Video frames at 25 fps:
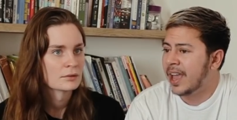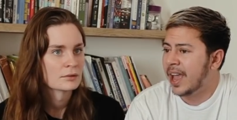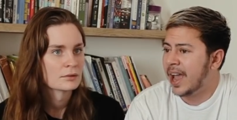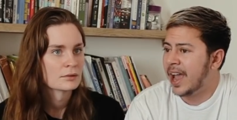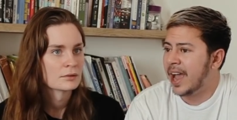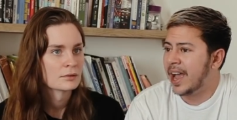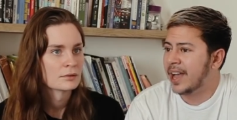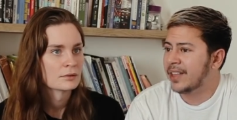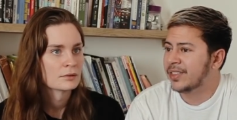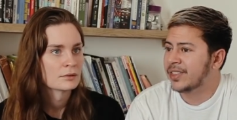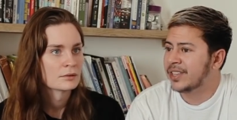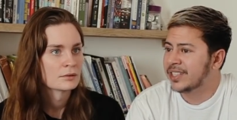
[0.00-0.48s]

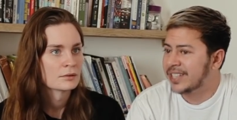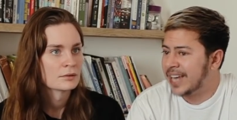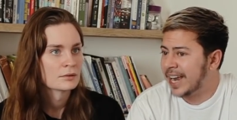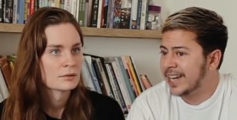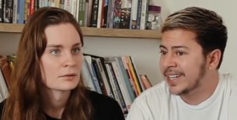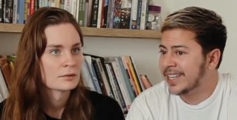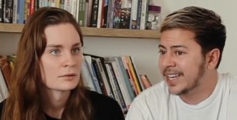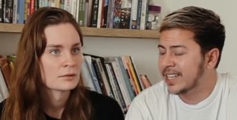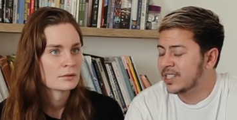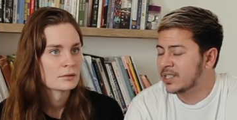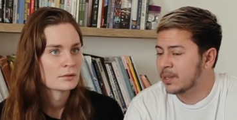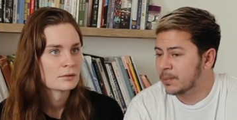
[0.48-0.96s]
Speaker 1: and the
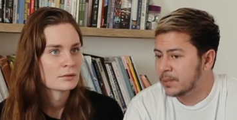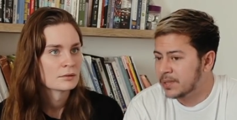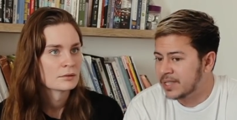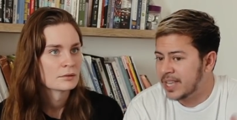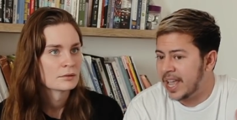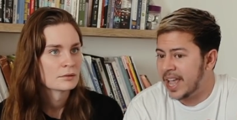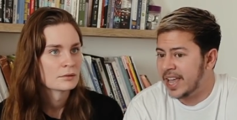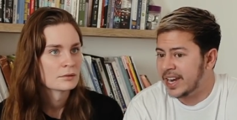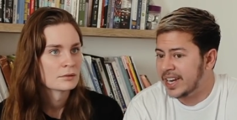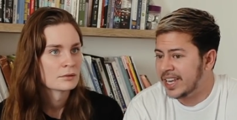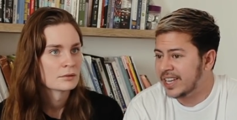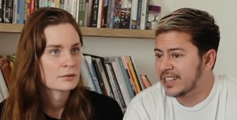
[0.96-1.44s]
dad gets
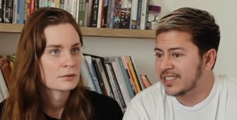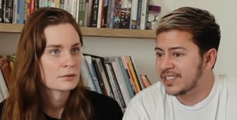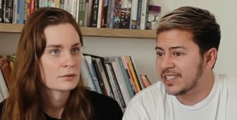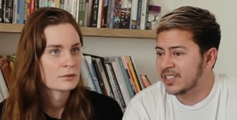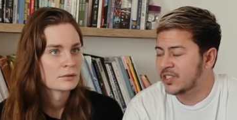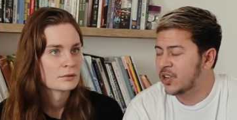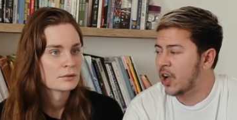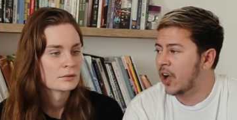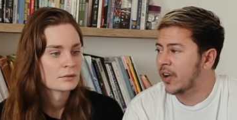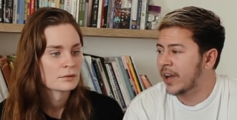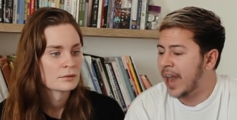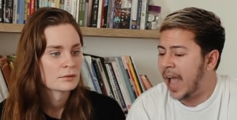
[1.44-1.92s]
upset and hits
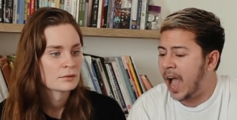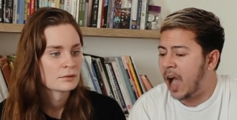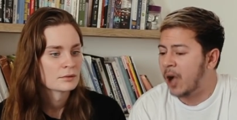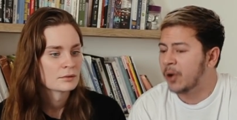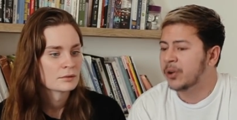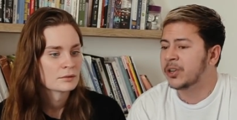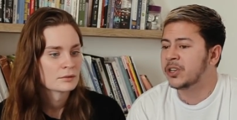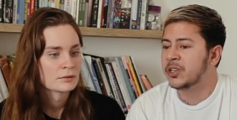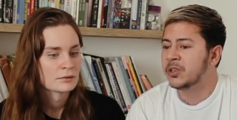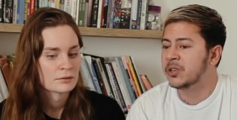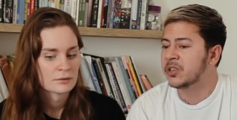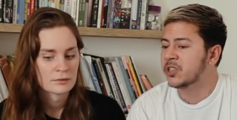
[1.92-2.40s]
the child.
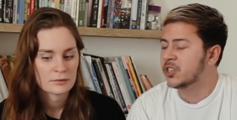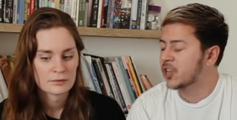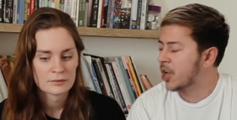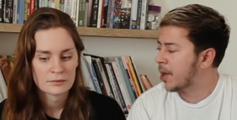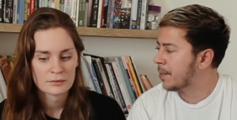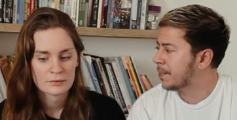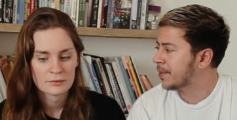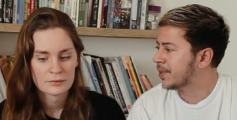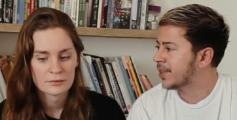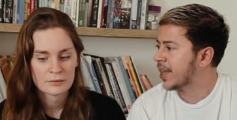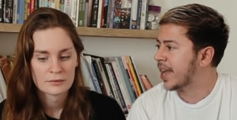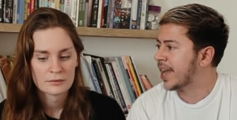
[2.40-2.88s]
How could you
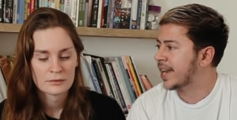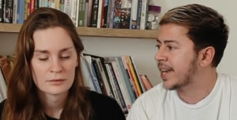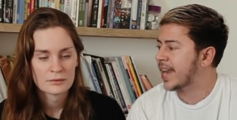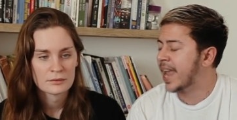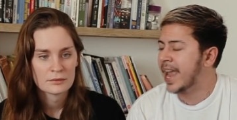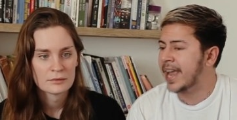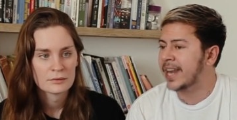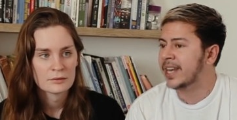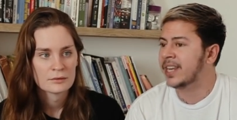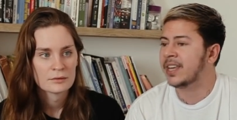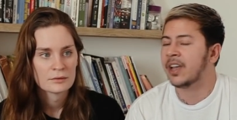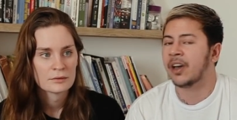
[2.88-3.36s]
interpret that in
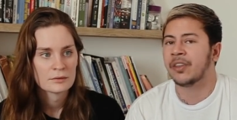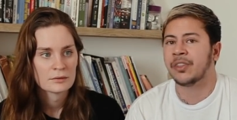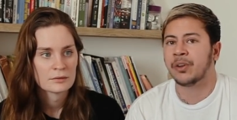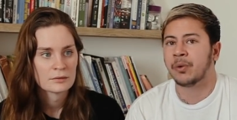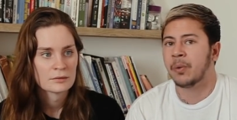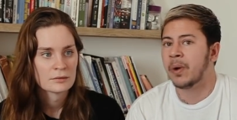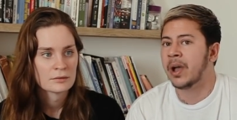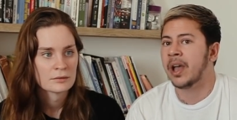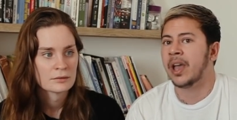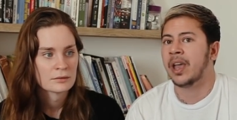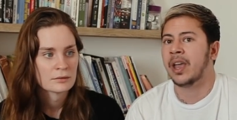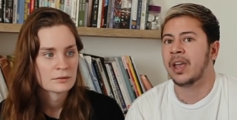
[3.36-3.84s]
any
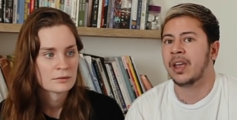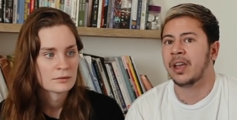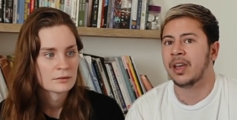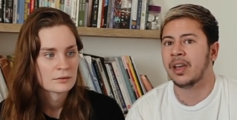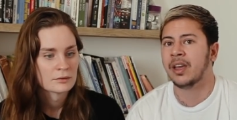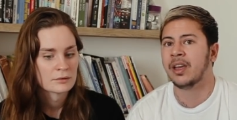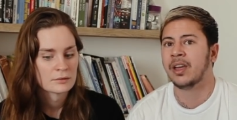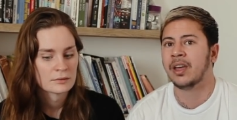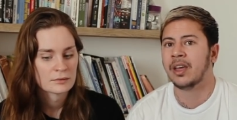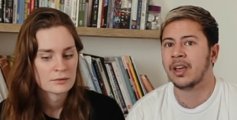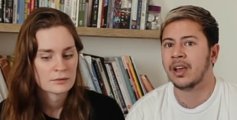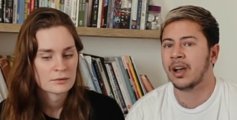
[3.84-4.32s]
other way?
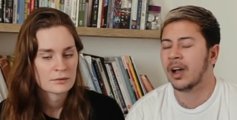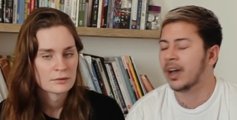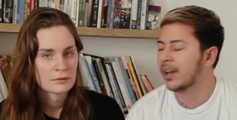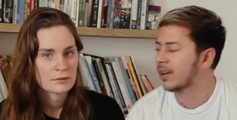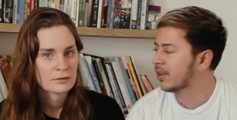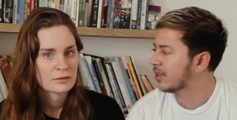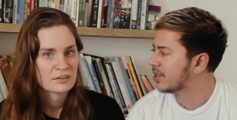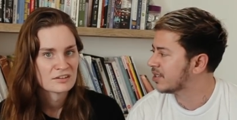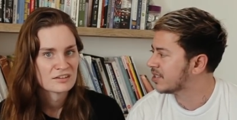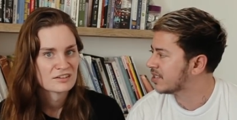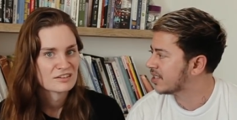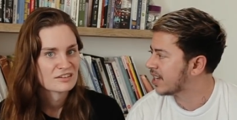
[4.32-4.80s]
I
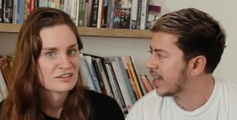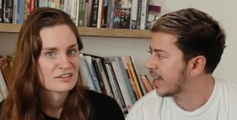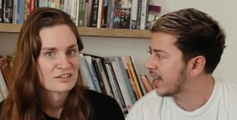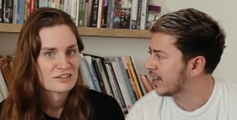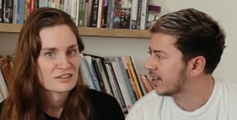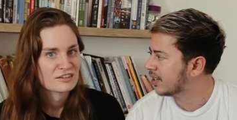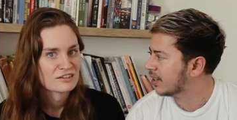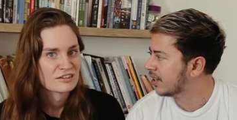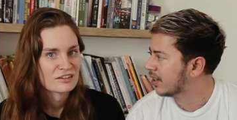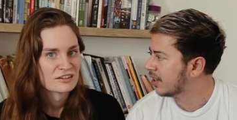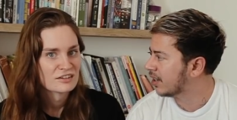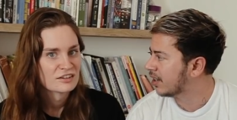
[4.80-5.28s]
don't
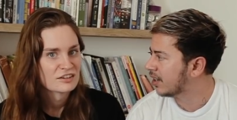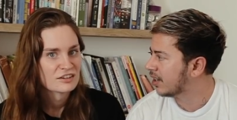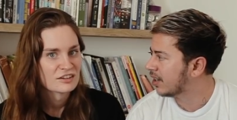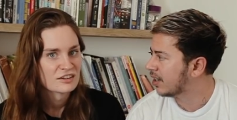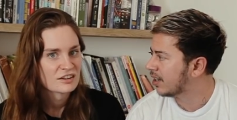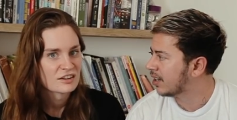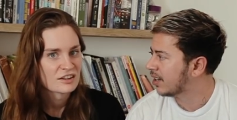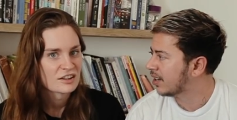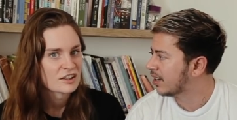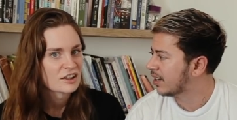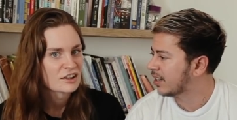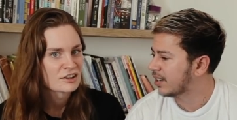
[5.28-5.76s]
understand.
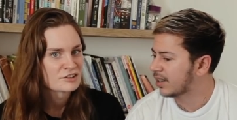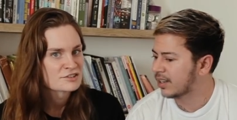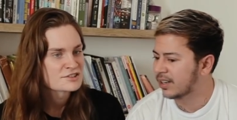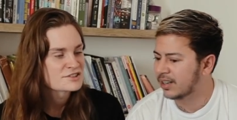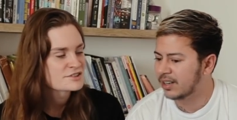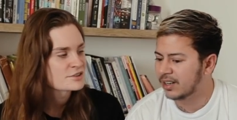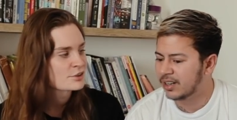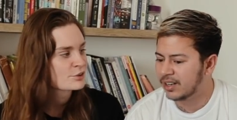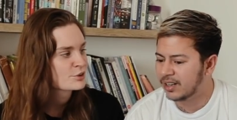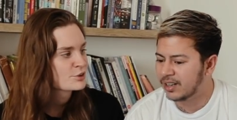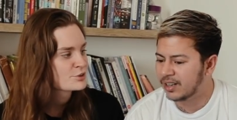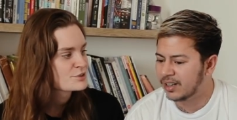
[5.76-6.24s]
Speaker 2: I, I
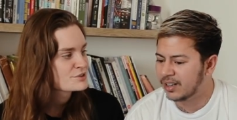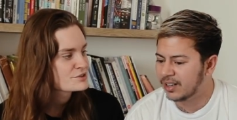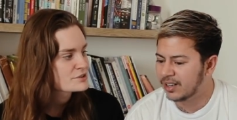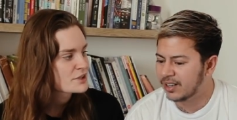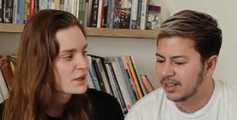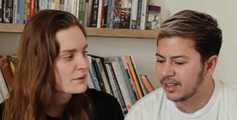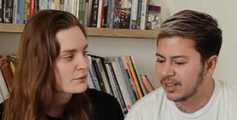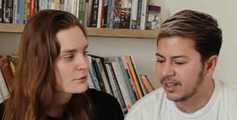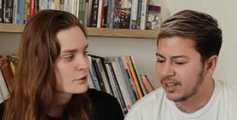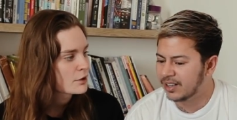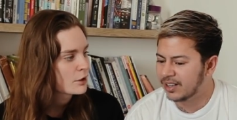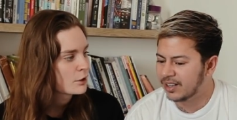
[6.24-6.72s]
just don't
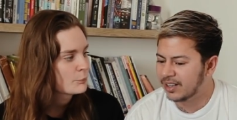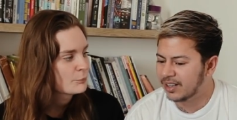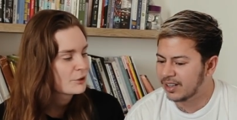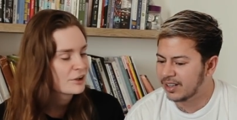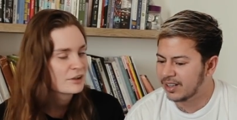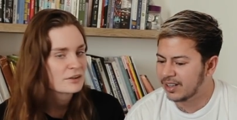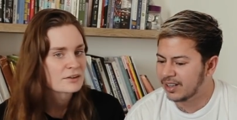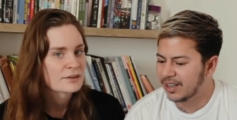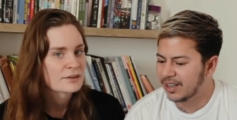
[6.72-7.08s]
understand the comment.